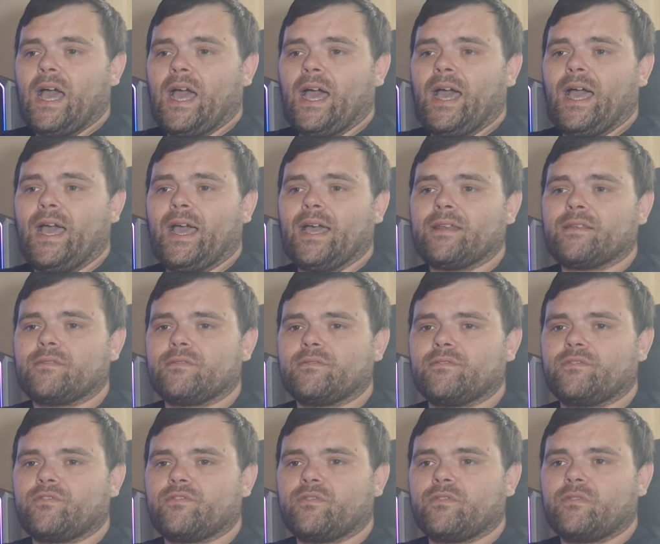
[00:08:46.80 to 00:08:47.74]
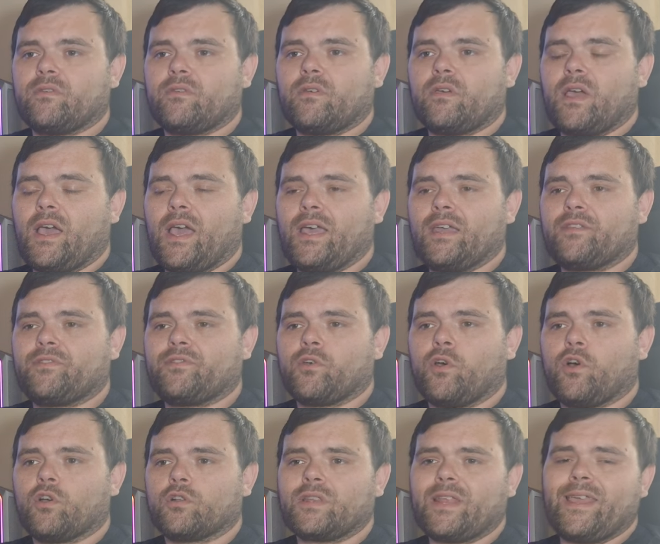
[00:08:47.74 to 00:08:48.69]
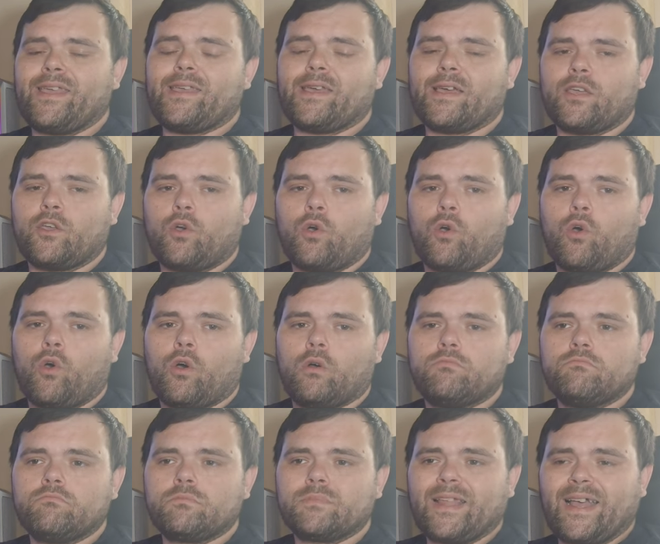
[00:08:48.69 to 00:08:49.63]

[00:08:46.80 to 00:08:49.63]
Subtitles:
And I thought AIO,